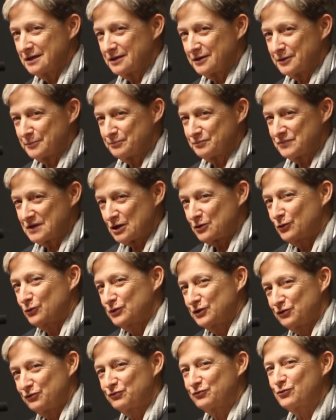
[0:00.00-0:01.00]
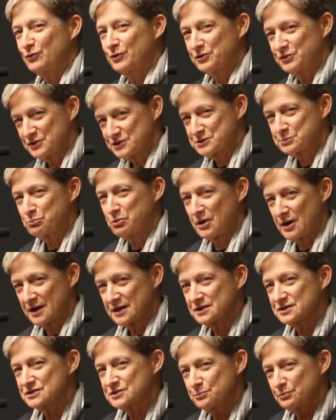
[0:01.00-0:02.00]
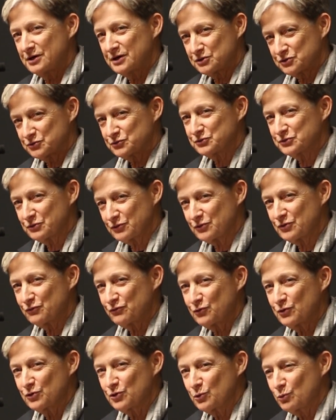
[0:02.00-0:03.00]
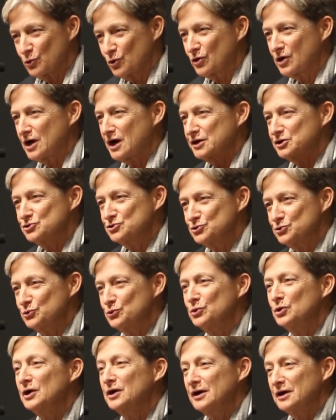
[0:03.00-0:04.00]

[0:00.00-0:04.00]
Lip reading: not only for this prize, but for the work I do,